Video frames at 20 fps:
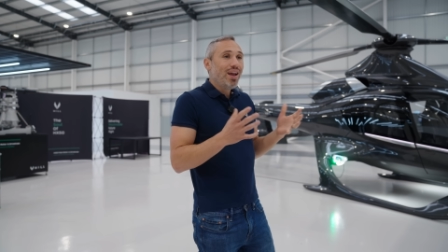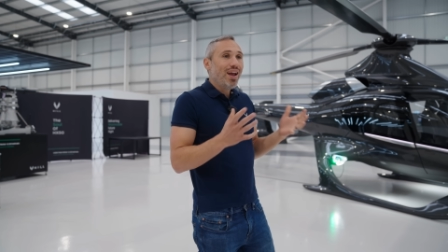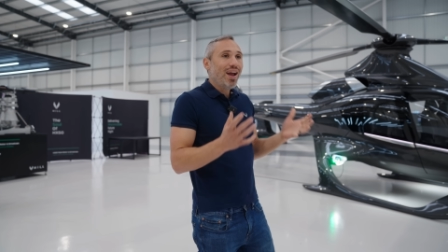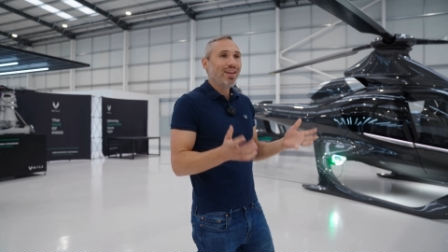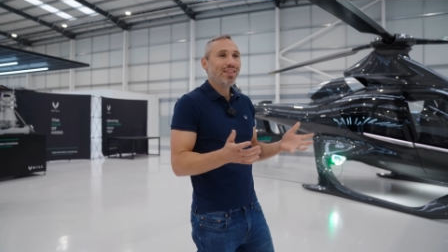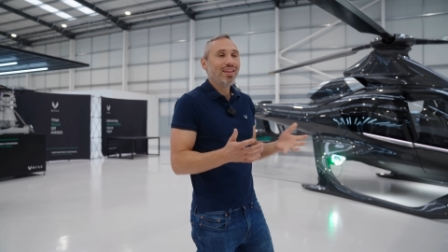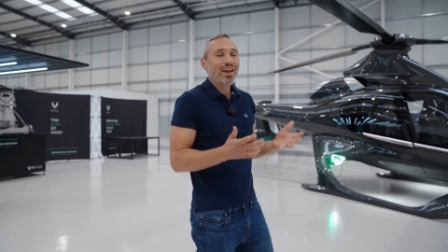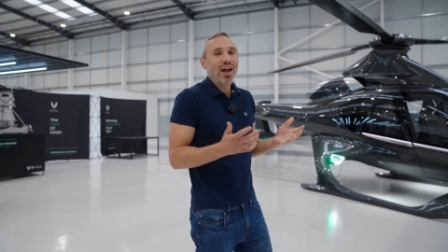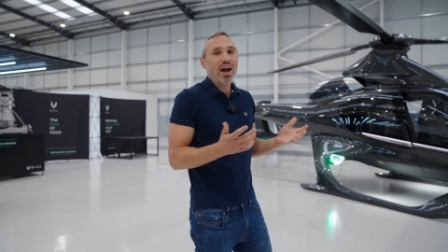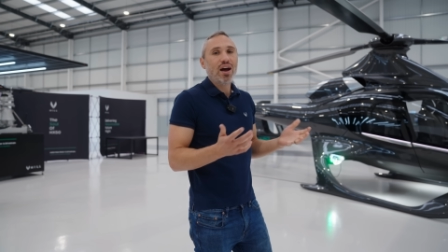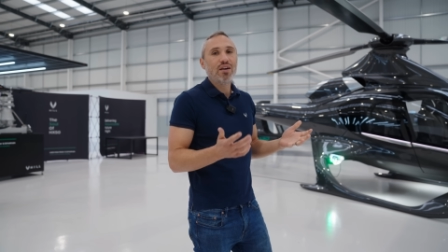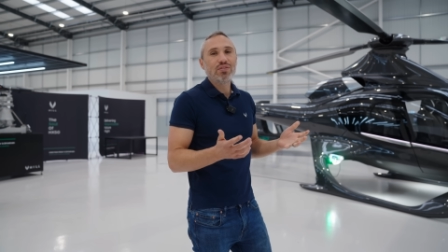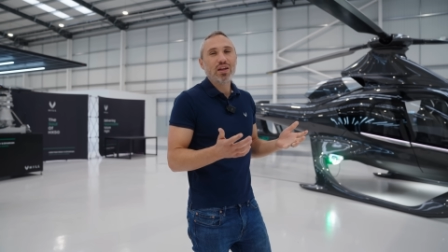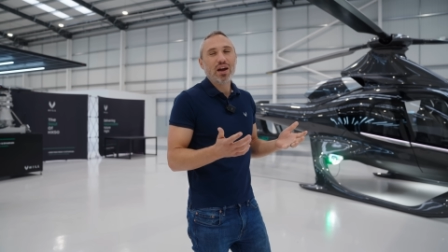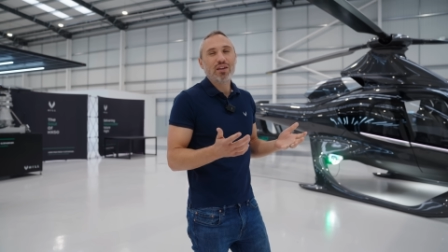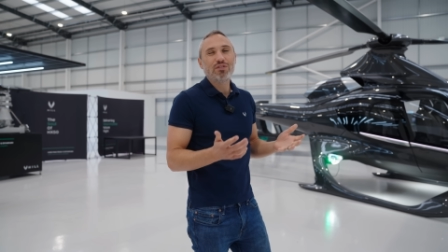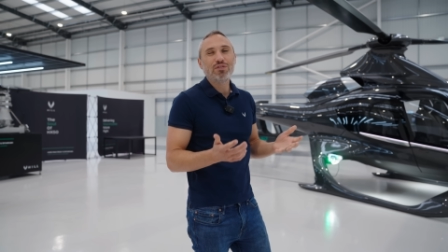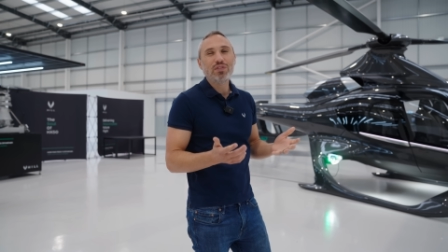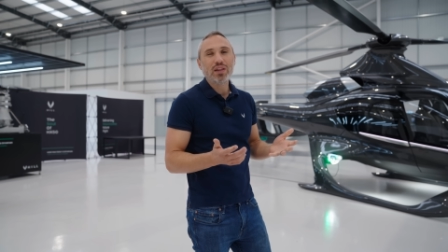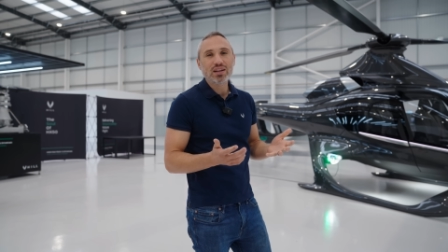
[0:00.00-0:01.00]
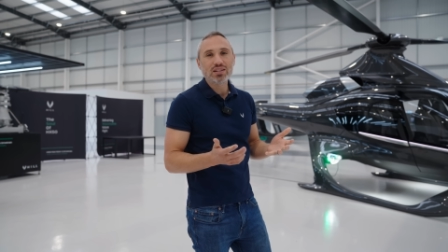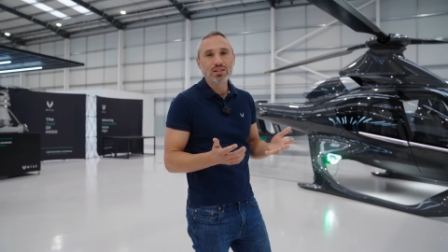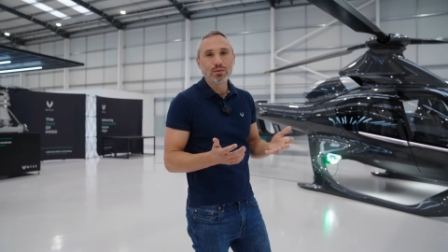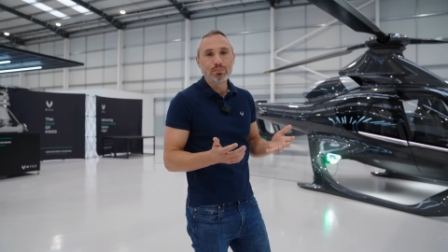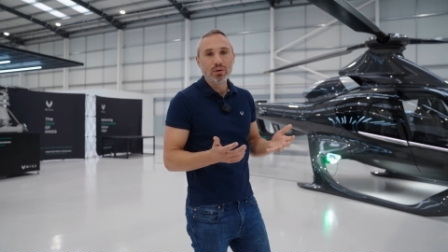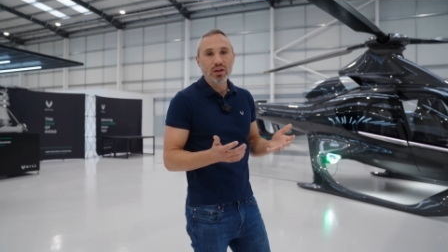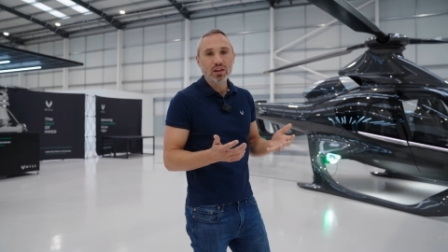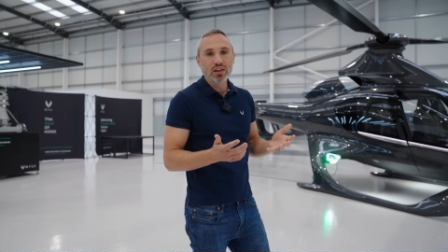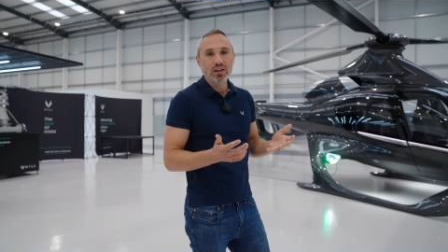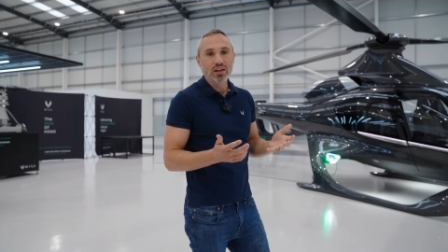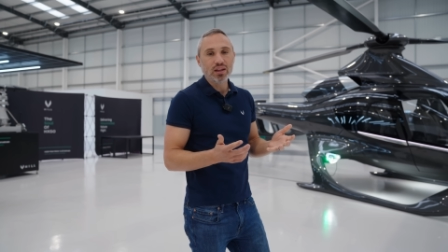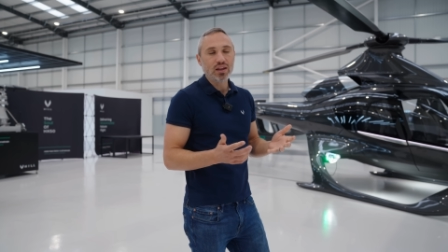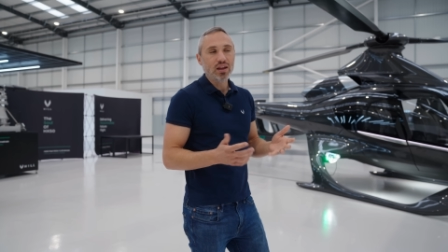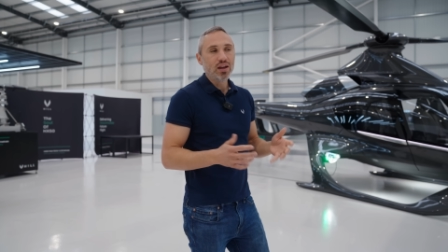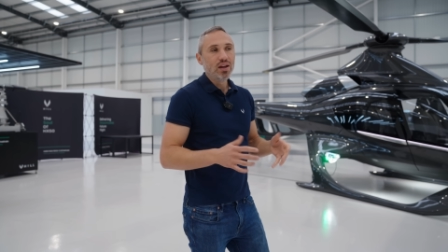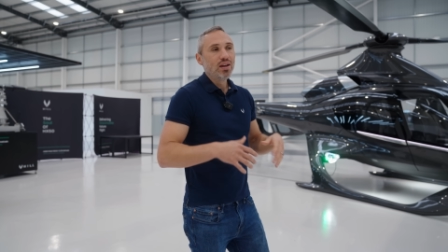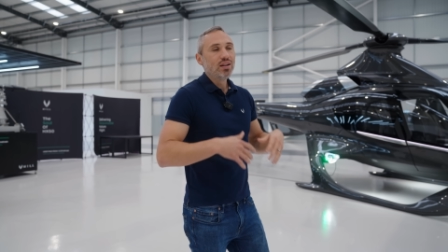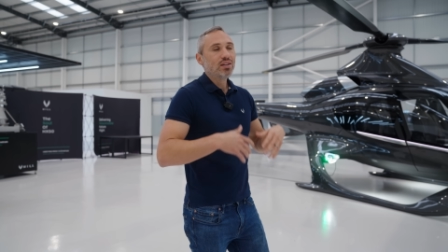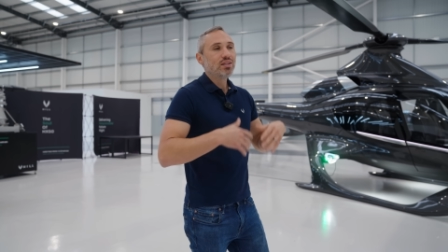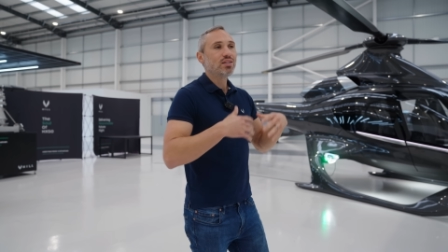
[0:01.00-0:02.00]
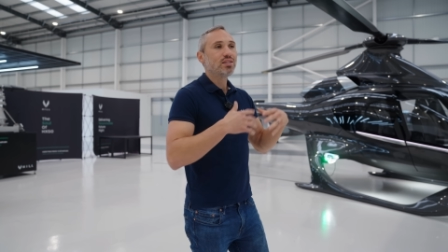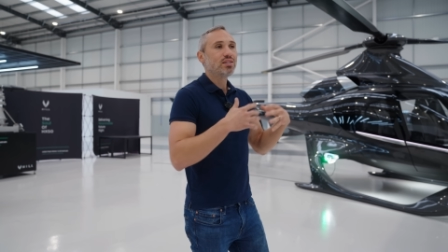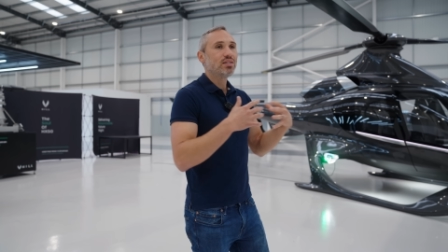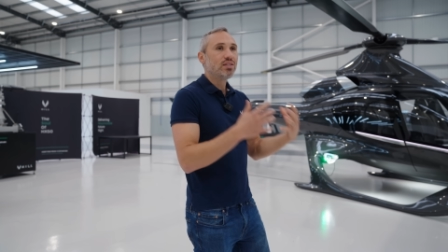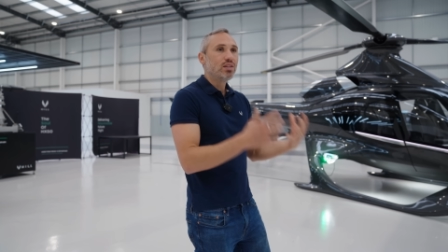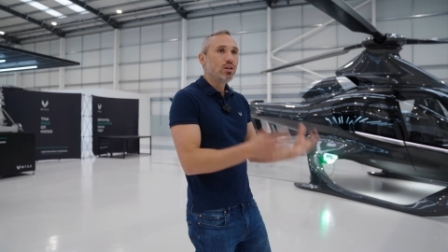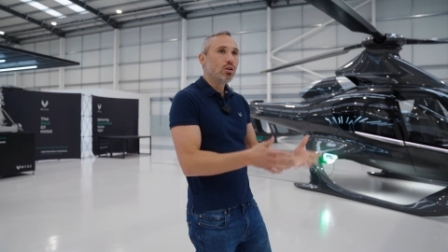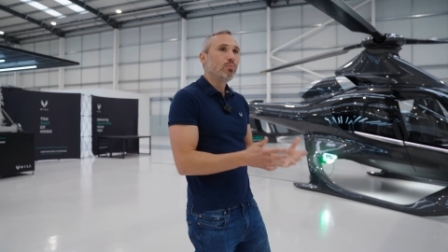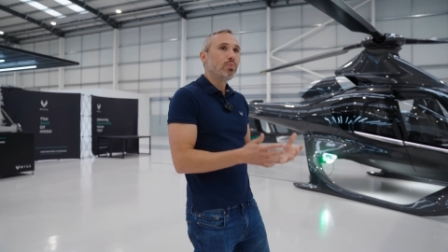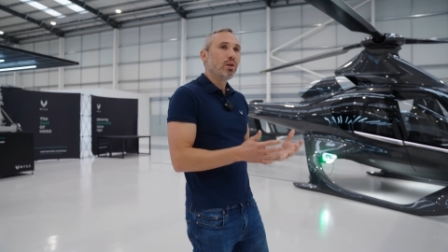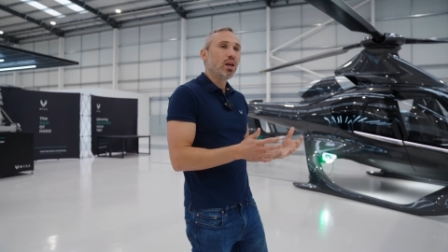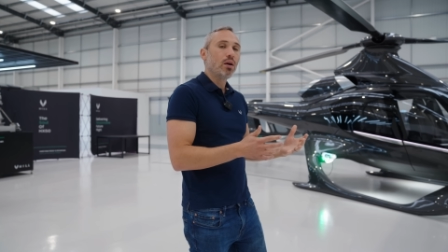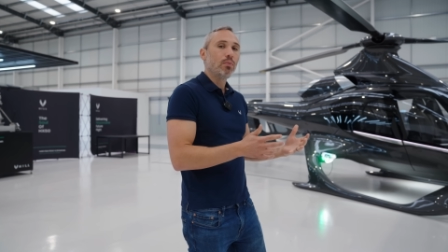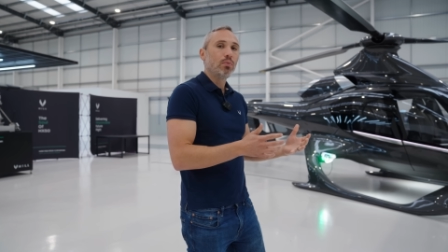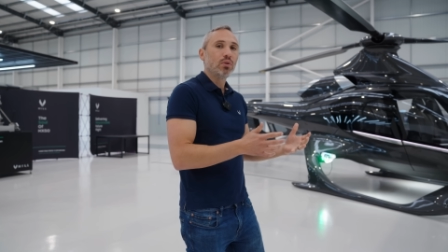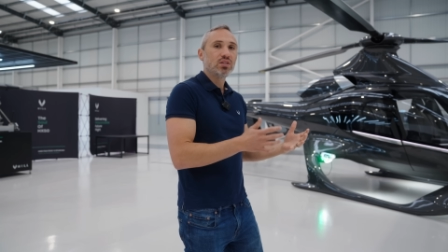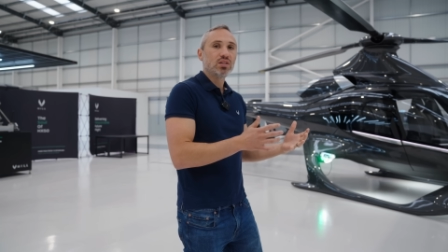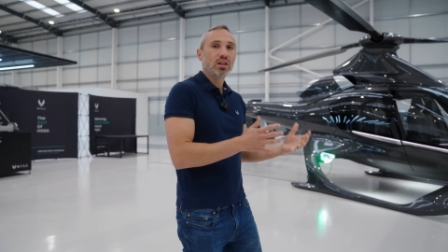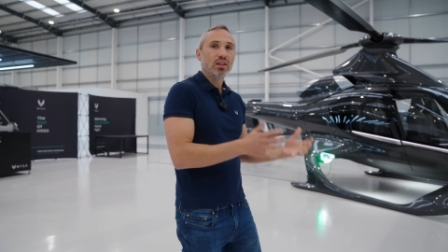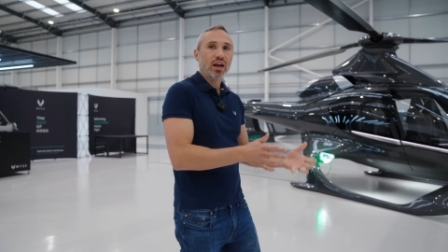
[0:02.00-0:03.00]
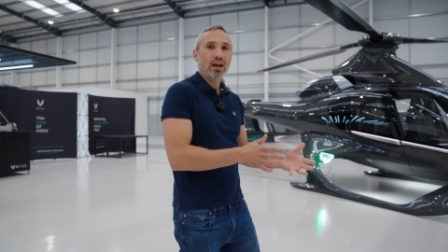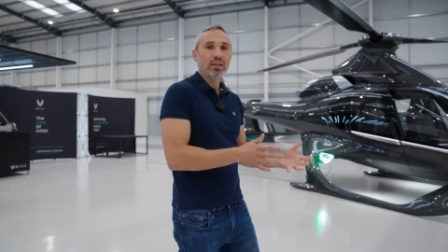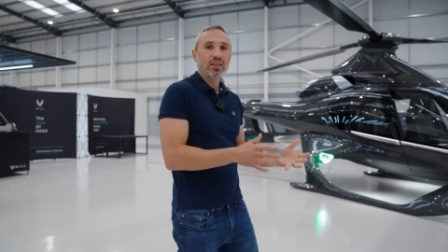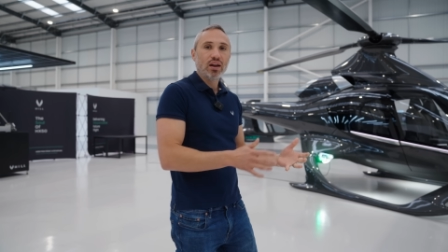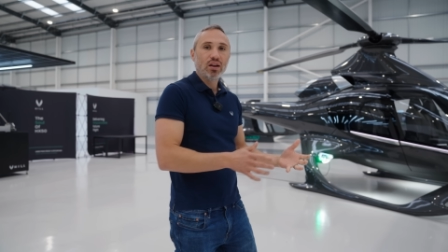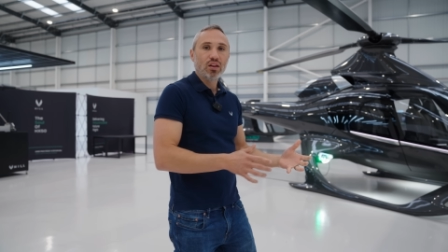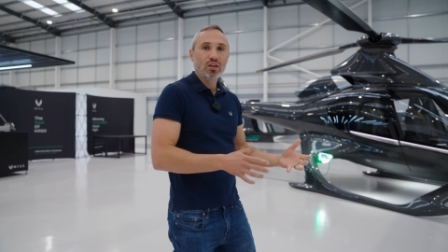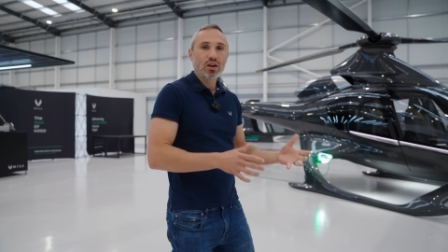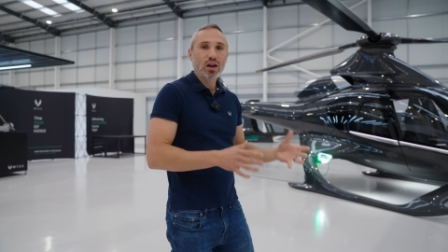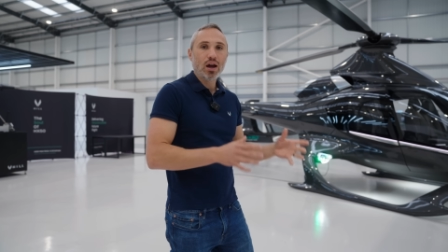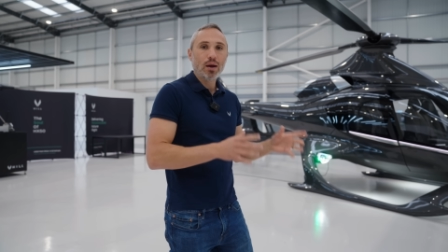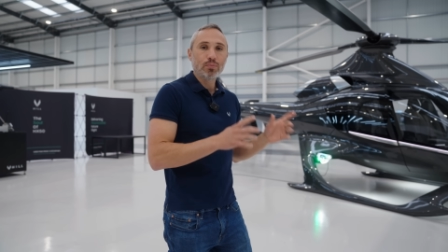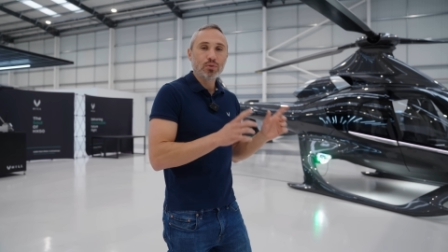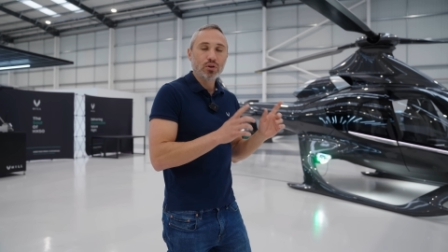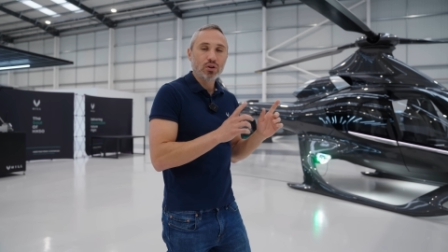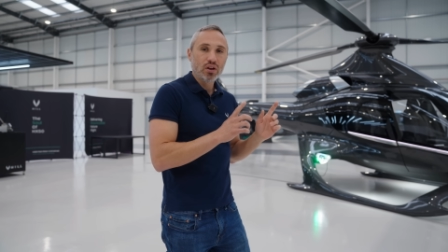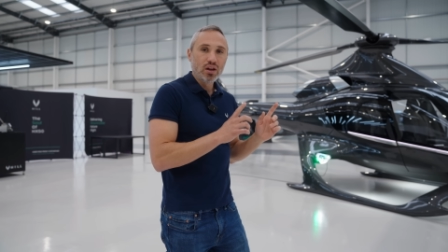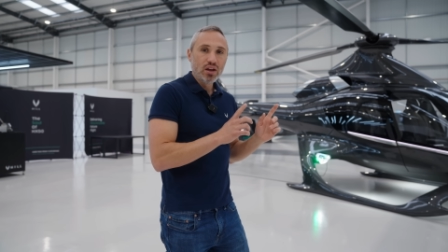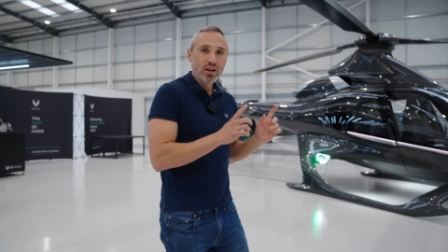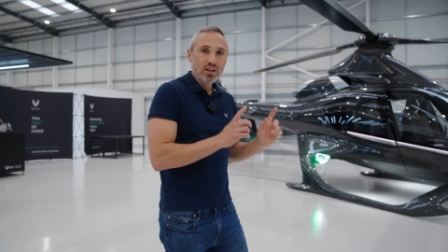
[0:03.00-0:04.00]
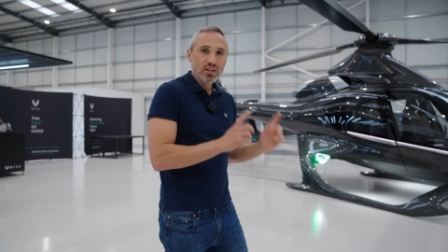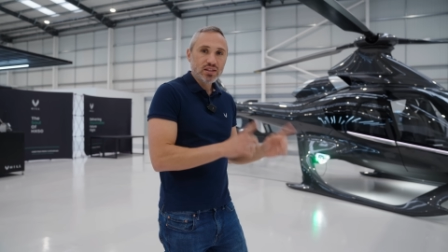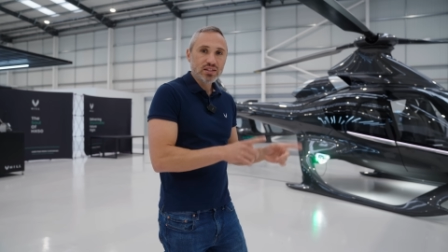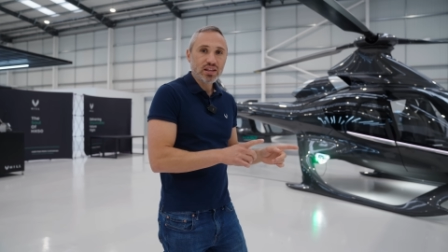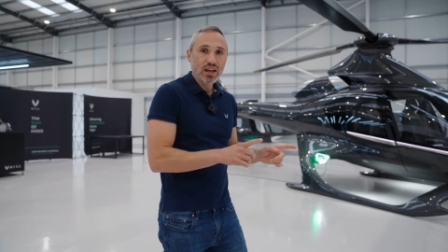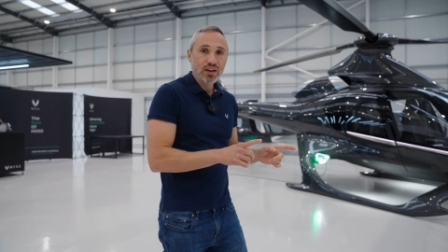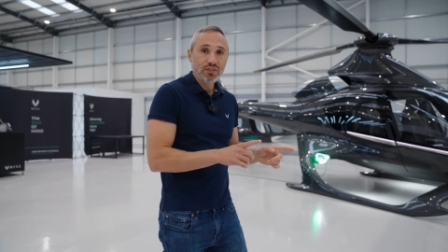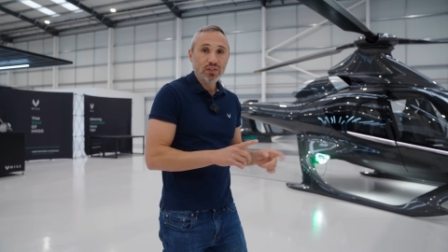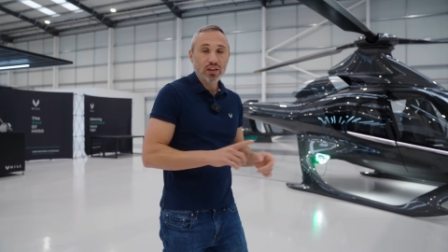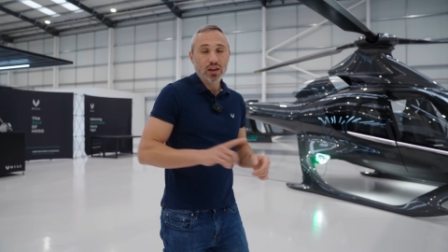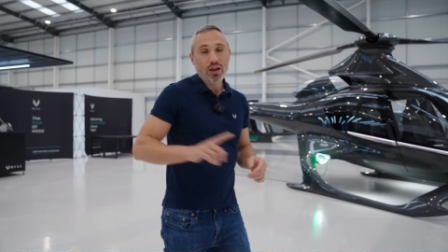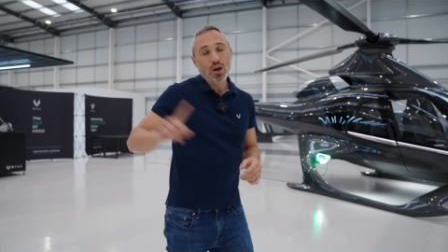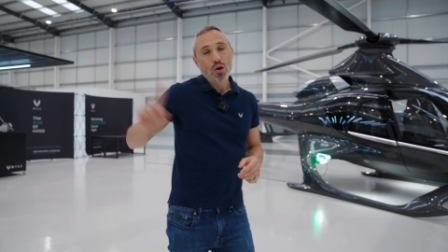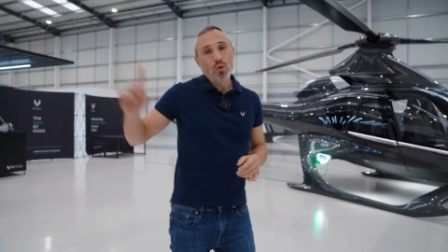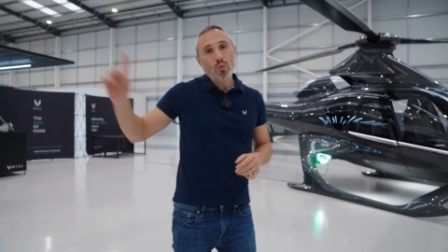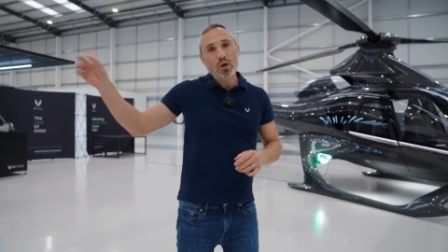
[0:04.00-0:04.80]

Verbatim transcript: And they have that flexibility to still be able to land the helicopter safely.